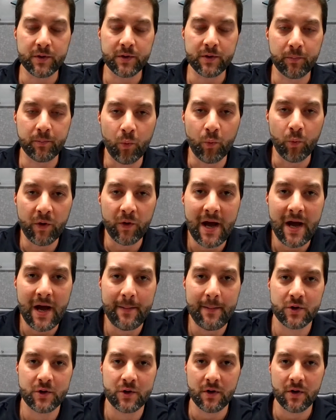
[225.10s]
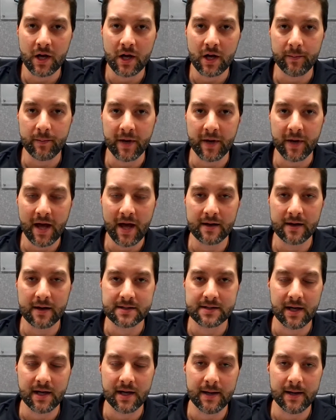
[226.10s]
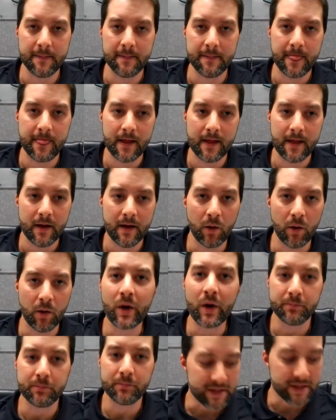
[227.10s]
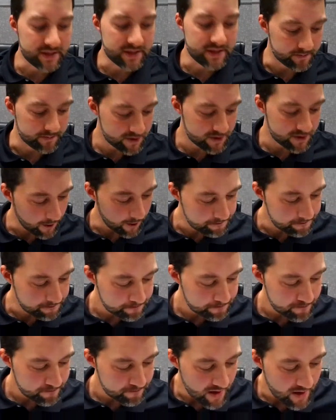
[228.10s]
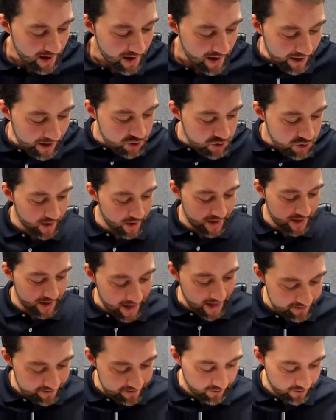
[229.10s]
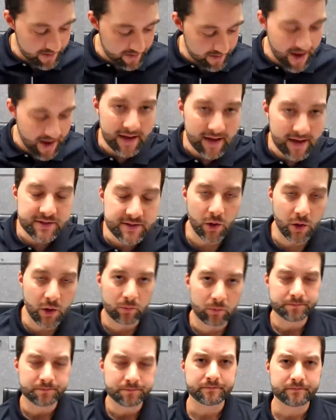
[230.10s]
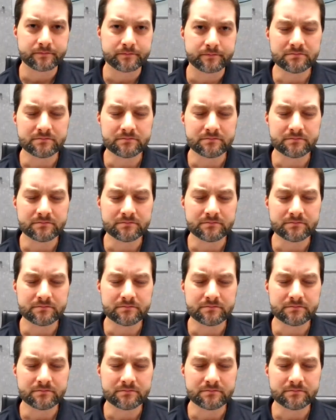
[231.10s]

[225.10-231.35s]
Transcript: with the opportunity coming at us on where to place them. So I just wanted to kind of frame that. And so